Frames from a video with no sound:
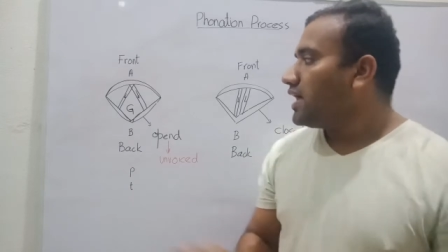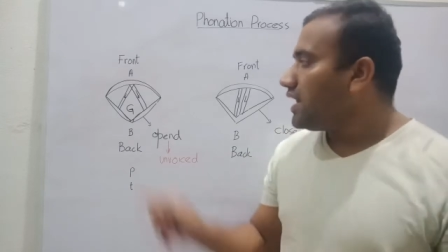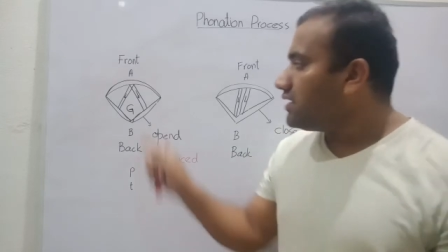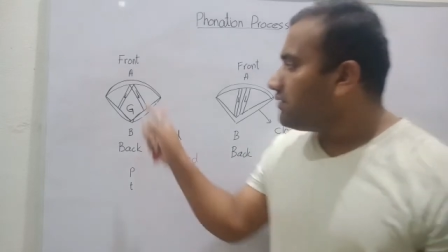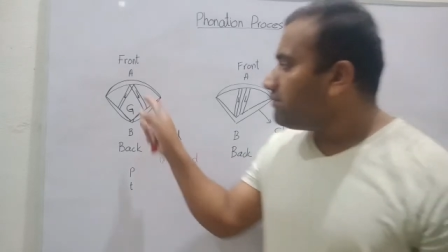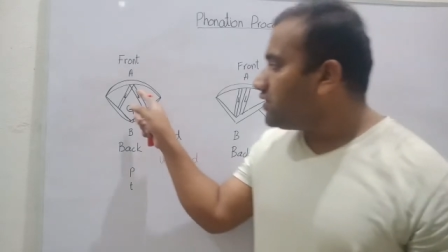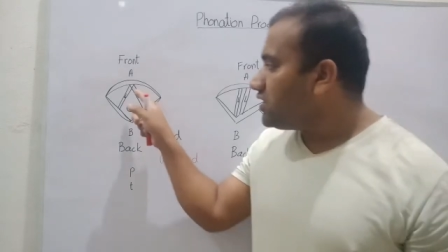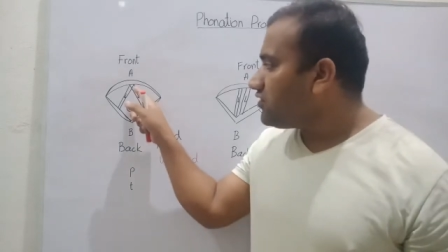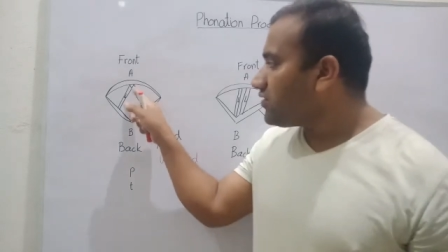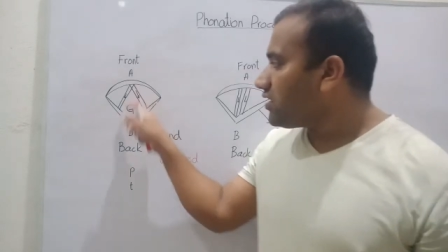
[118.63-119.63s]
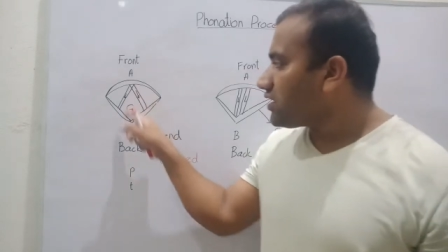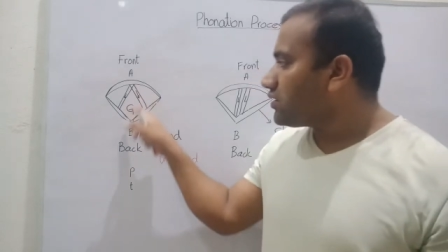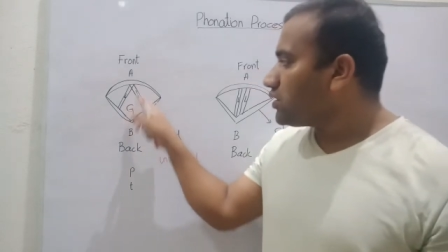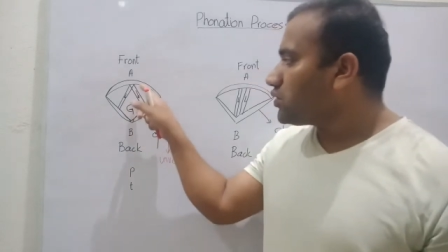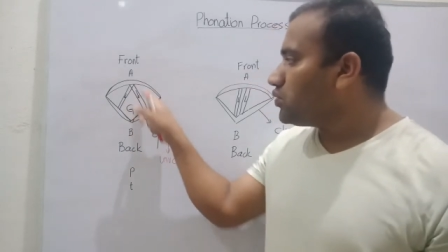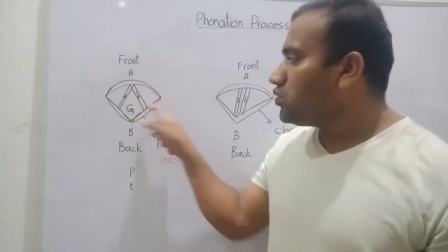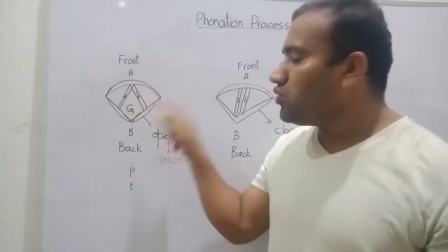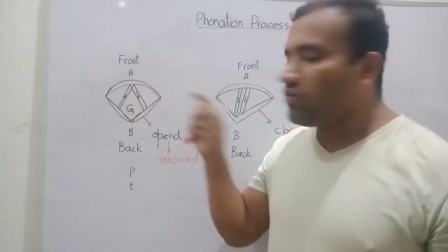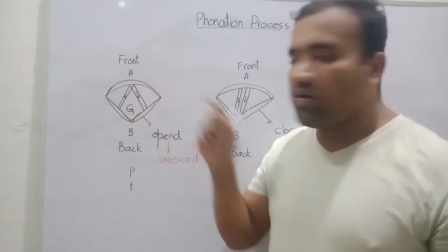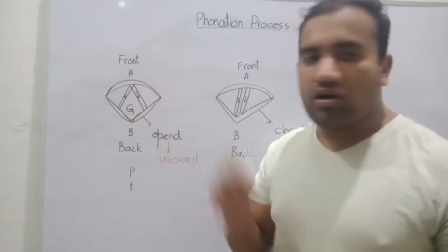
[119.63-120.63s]
And these are the two
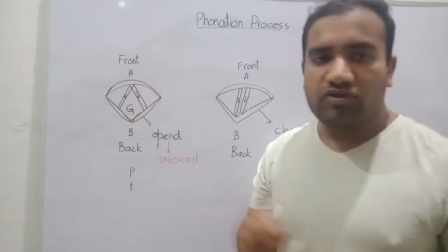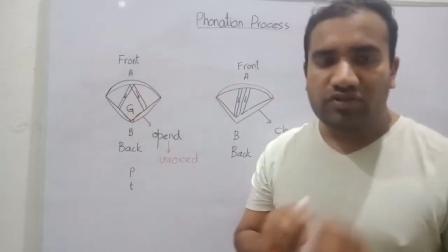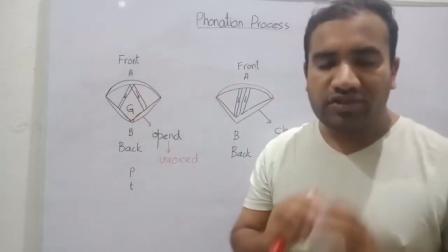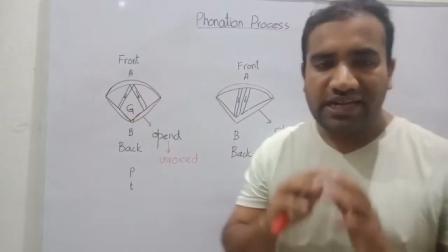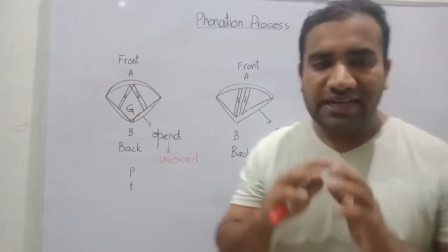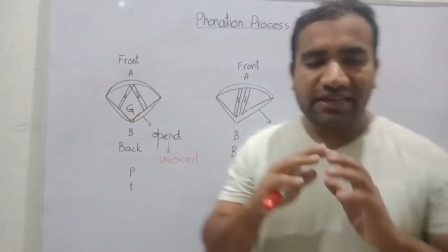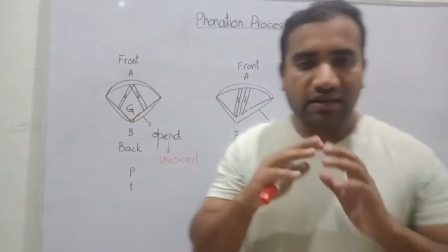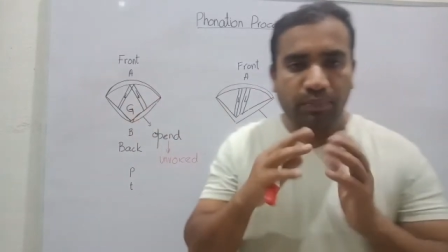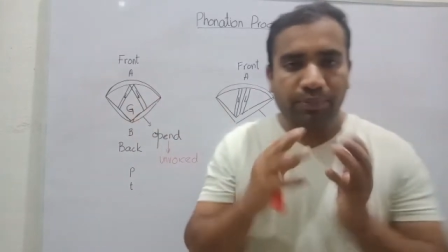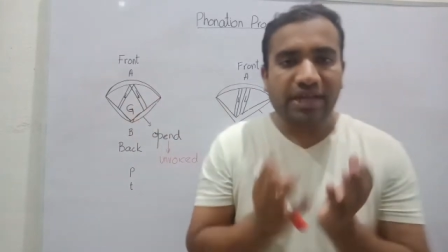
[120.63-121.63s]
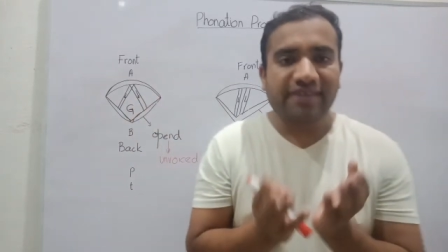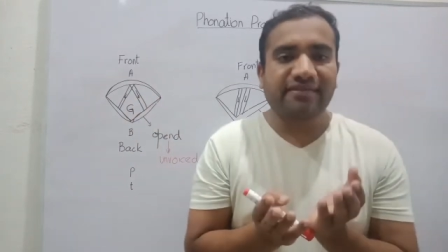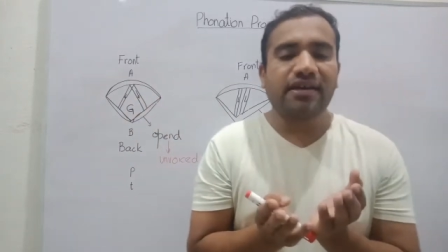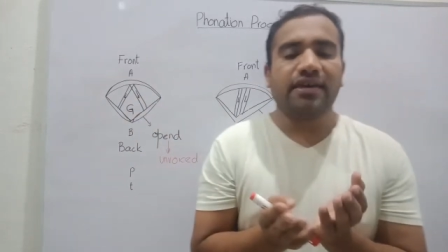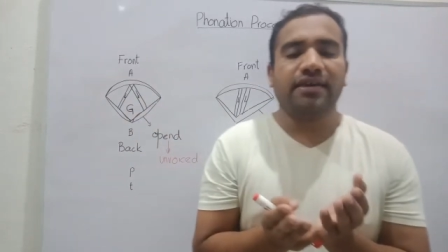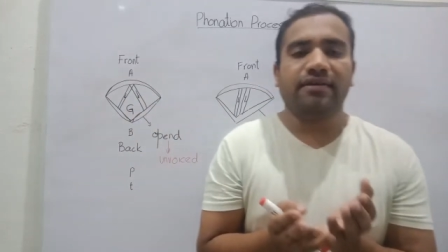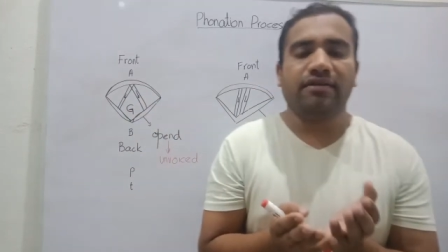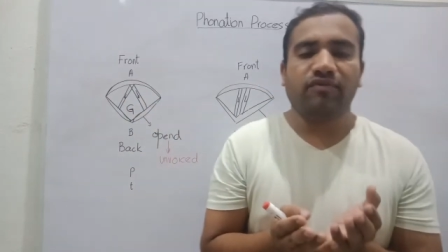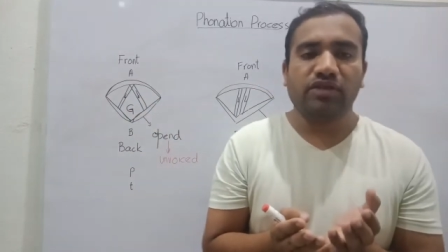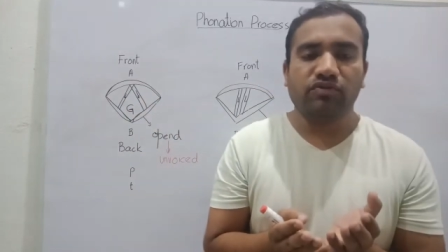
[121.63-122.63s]
walls that compress the
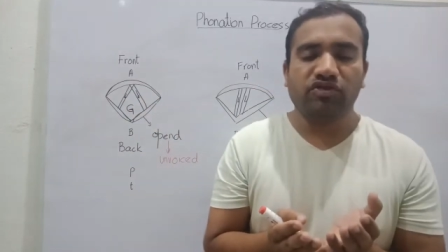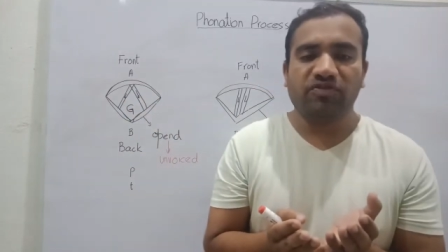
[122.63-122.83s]
air. When we